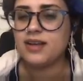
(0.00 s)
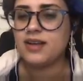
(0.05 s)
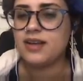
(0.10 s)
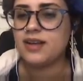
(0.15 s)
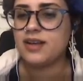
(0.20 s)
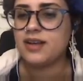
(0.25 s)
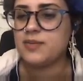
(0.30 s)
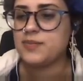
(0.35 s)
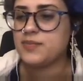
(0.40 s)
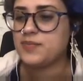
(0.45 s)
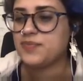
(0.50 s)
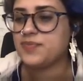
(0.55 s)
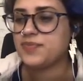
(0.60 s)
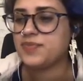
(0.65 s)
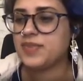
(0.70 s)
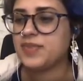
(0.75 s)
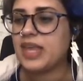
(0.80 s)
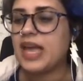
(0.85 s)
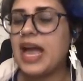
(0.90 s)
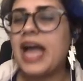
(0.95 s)
Um,
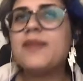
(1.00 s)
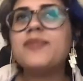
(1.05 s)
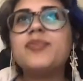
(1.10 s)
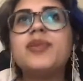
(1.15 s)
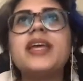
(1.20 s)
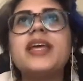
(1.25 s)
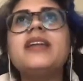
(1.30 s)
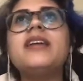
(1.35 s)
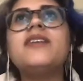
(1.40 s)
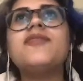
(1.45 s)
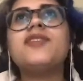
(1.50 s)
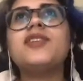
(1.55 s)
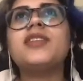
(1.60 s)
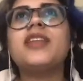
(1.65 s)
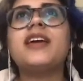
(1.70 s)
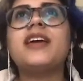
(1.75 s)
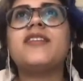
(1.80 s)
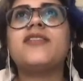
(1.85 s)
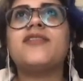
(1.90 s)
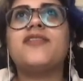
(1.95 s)
I played it for
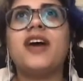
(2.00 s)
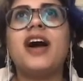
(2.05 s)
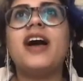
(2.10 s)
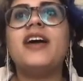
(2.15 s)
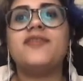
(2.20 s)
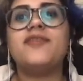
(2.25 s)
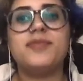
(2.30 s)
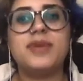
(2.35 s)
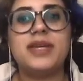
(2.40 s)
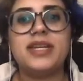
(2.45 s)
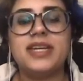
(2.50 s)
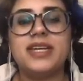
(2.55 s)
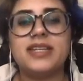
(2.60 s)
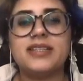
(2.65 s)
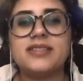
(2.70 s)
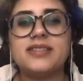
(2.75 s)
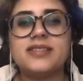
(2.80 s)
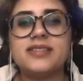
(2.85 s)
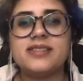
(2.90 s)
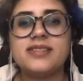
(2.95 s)
like 5
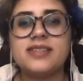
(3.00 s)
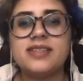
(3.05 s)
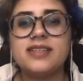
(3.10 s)
minutes